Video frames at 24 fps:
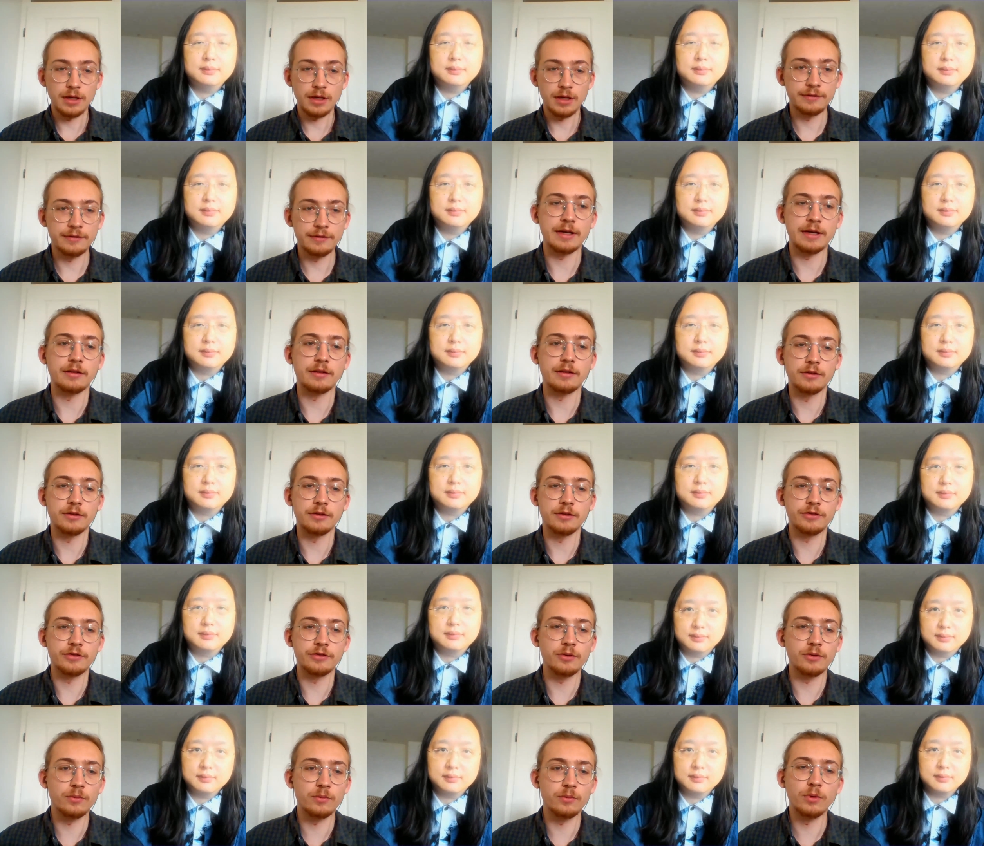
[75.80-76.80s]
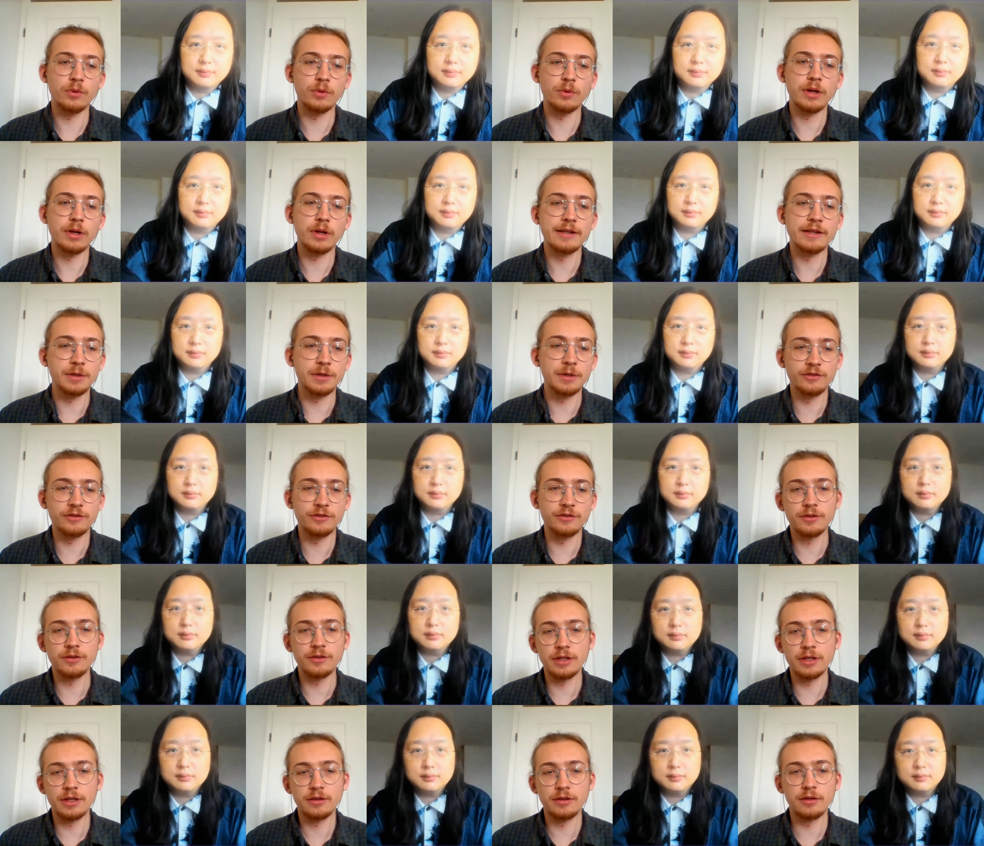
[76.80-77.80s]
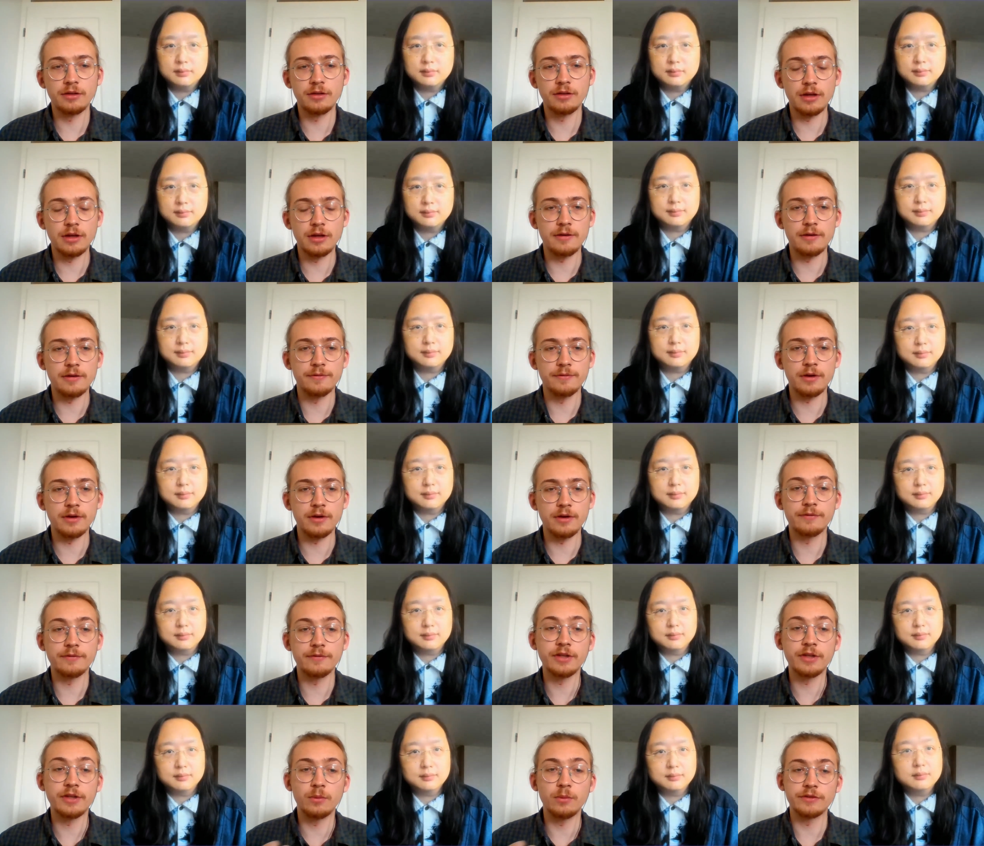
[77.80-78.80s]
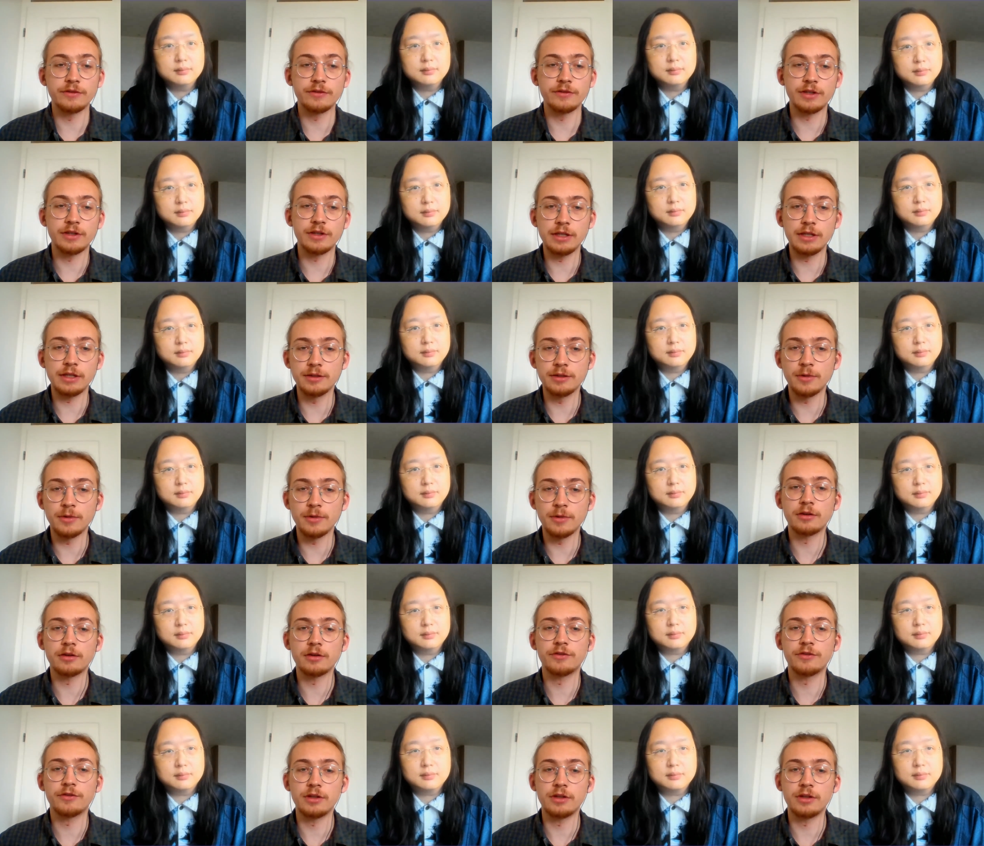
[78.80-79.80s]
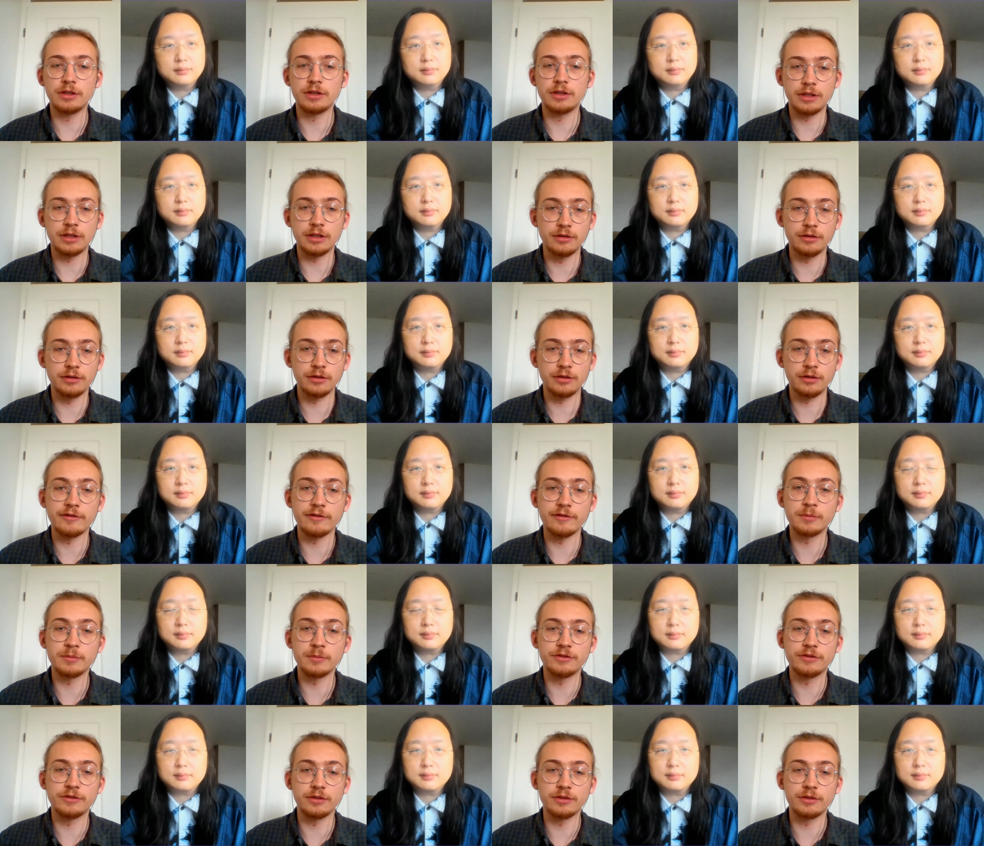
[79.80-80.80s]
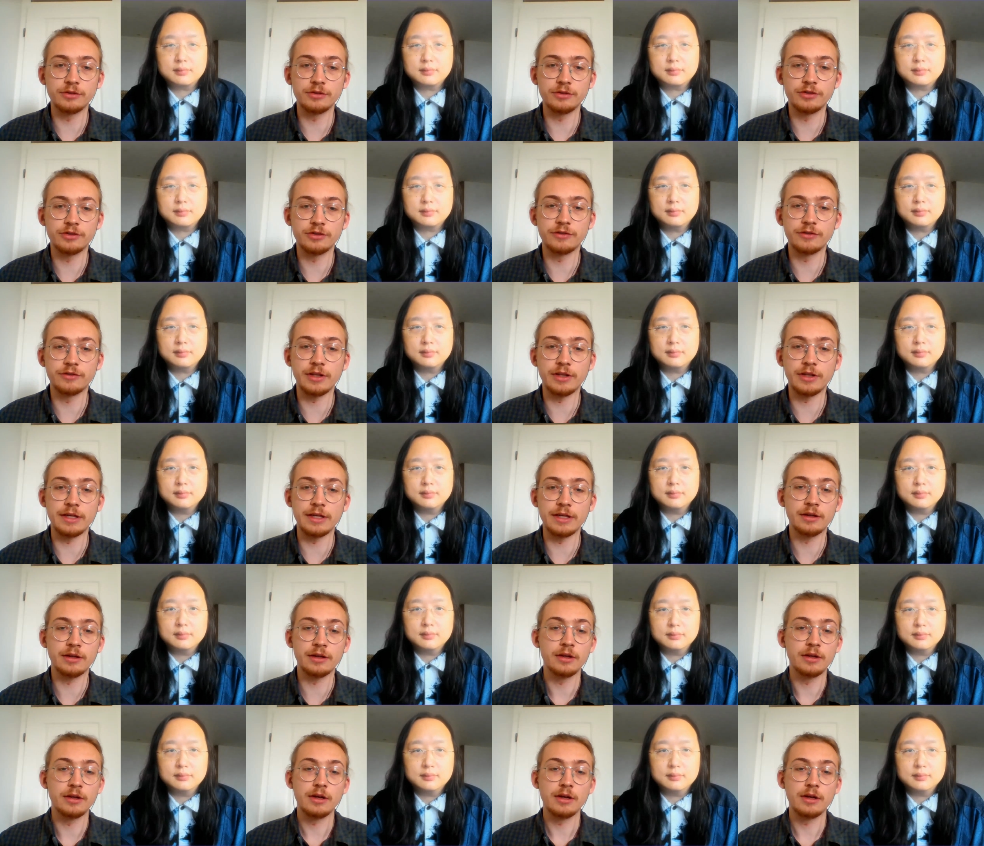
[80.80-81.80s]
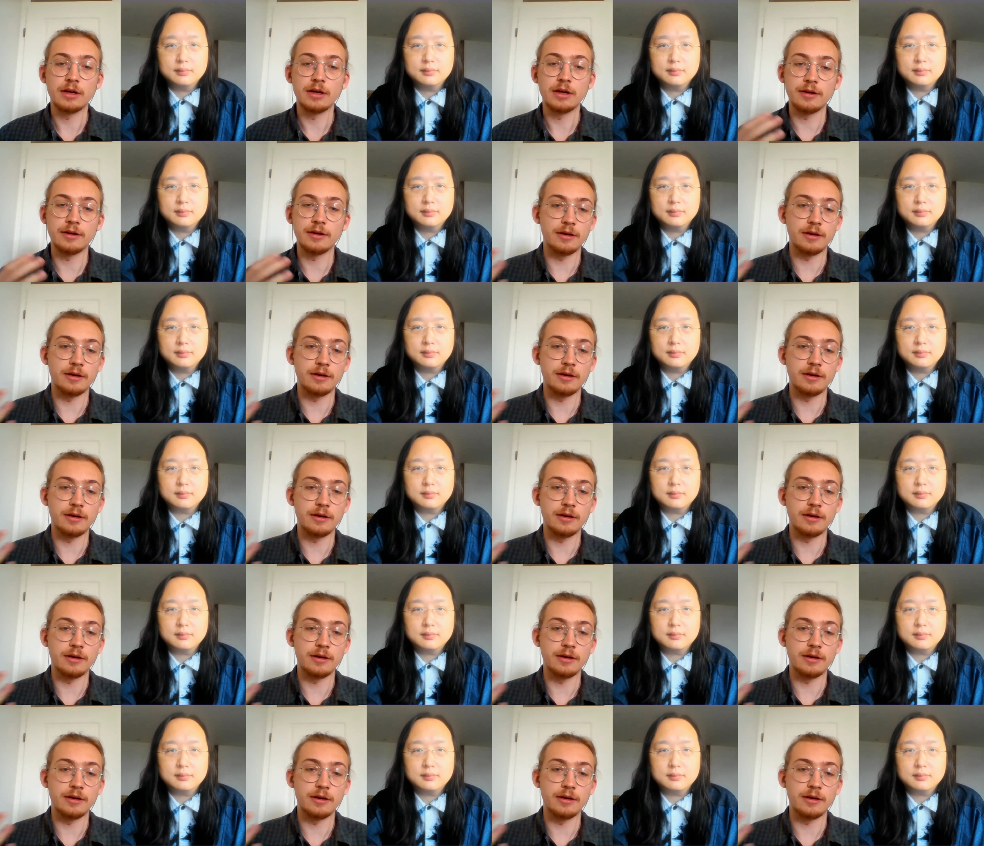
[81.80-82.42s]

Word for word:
Speaker 1: Exactly. So, what aspects do you think of, of Taiwan's like e-democracy and e-government solutions, like uh,